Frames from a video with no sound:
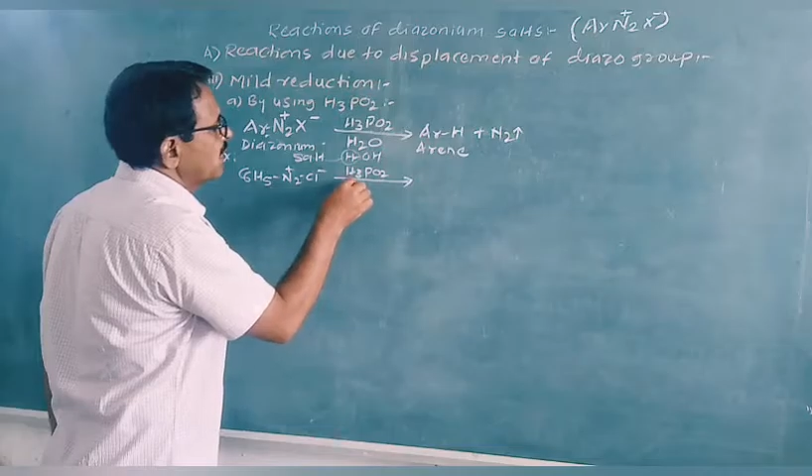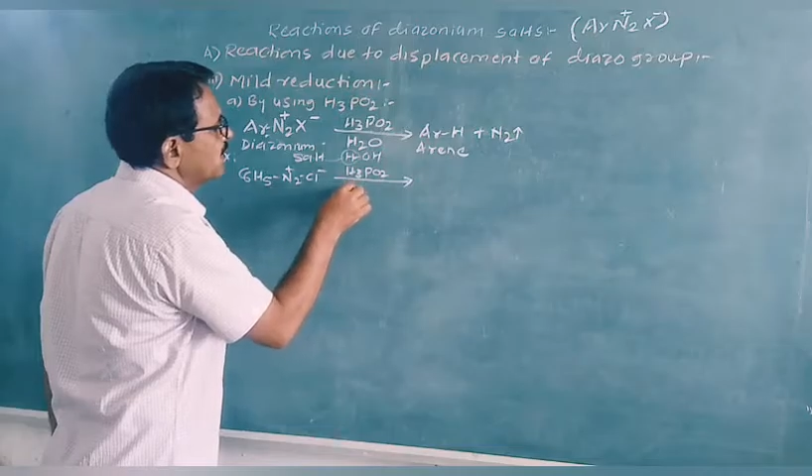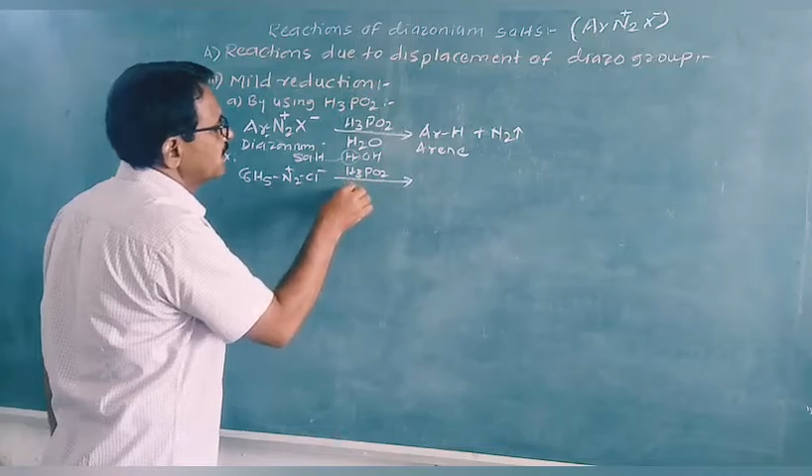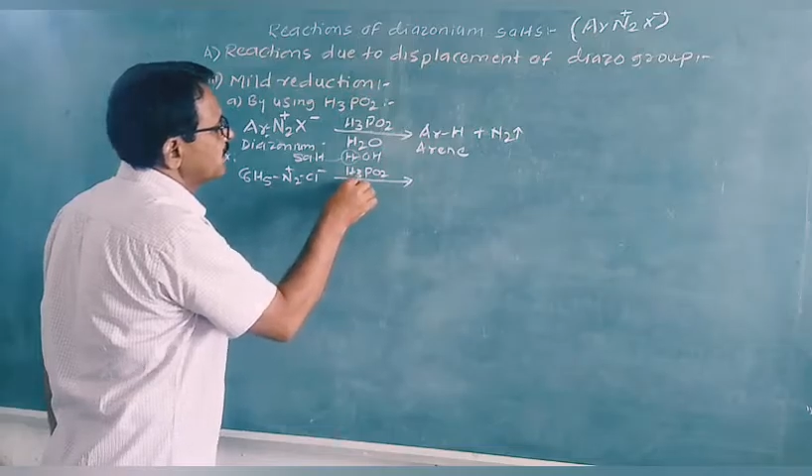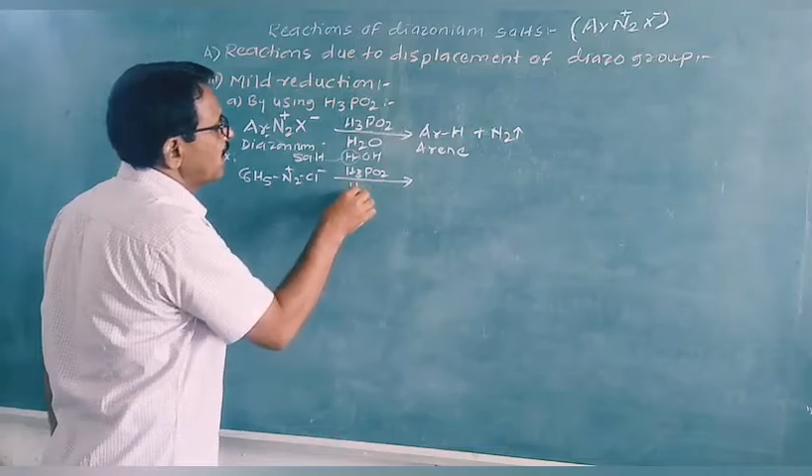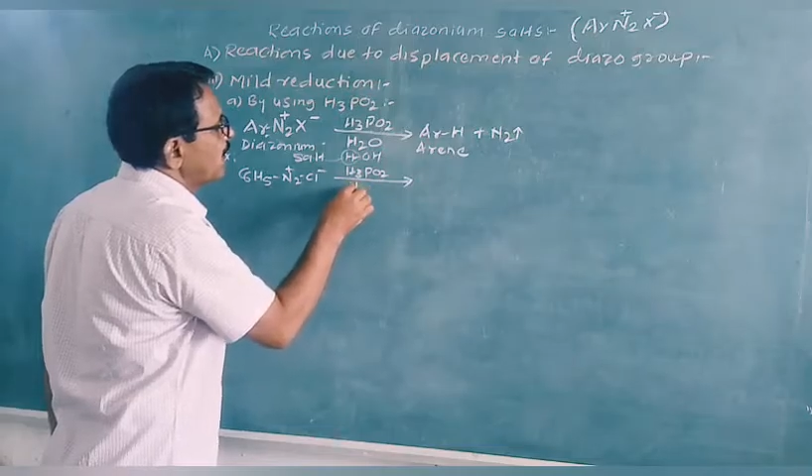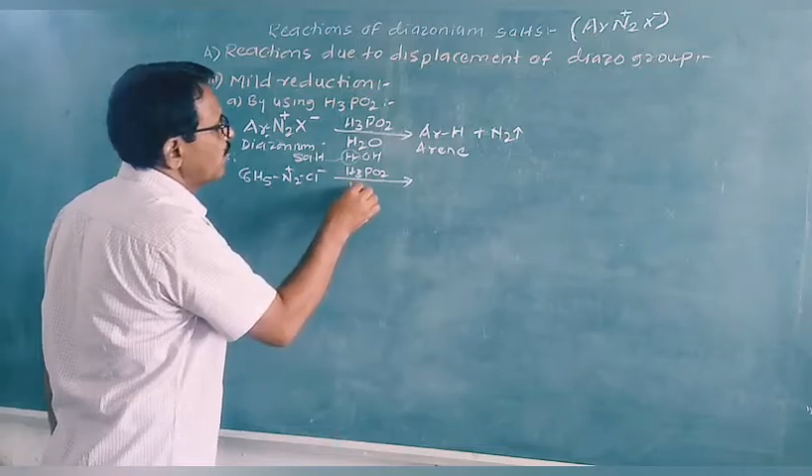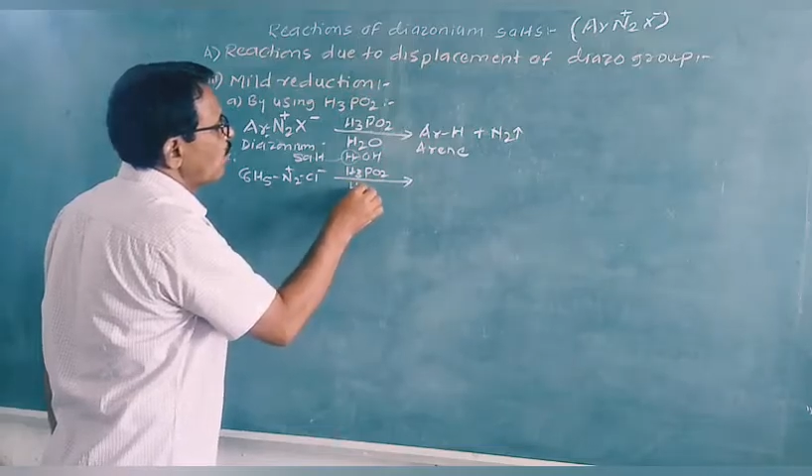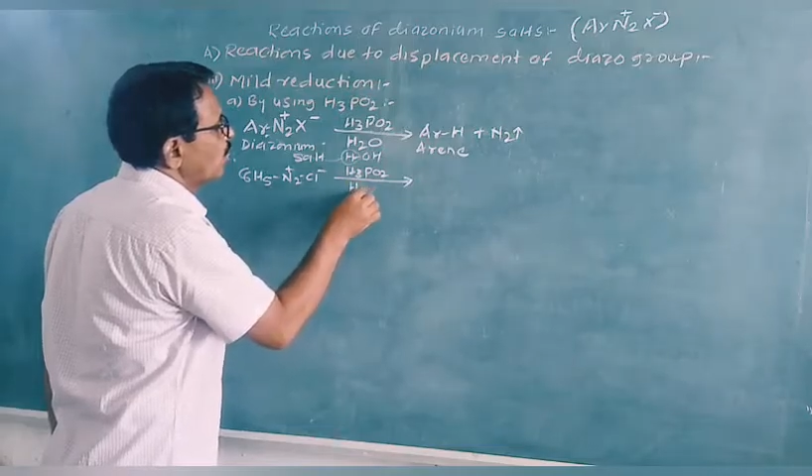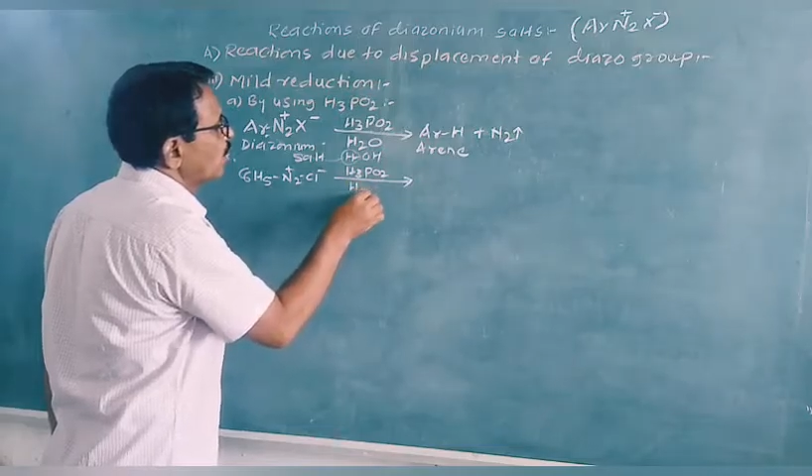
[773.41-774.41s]
acid
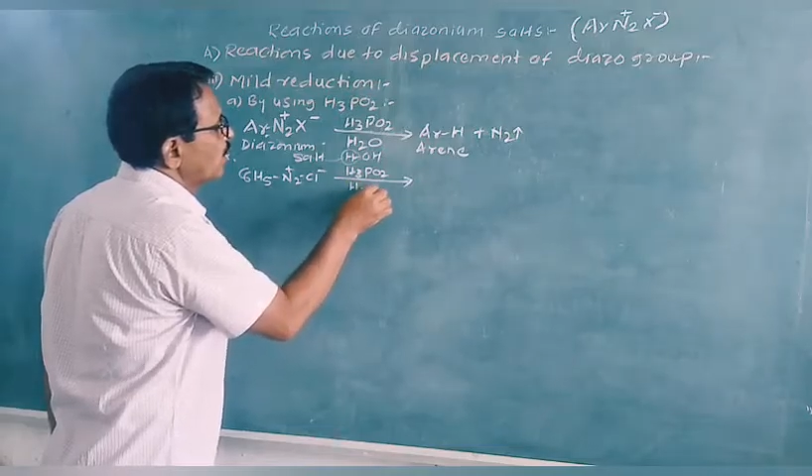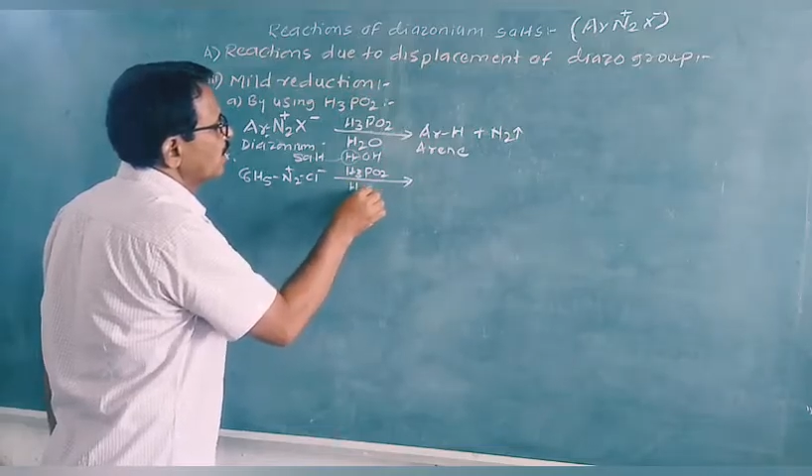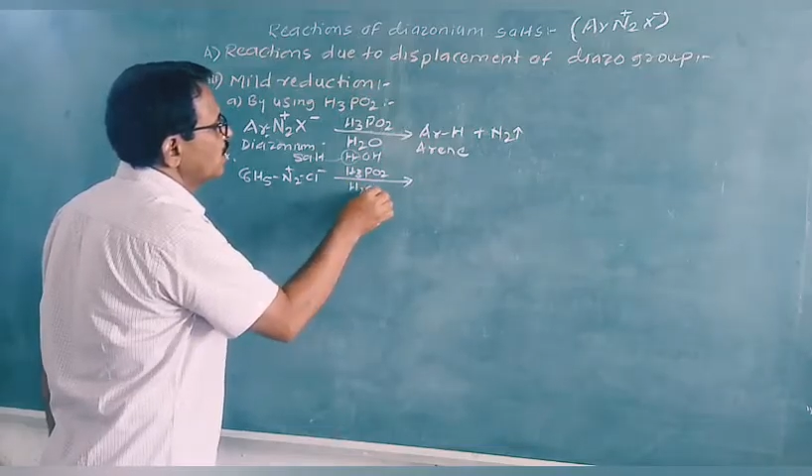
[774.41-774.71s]
and water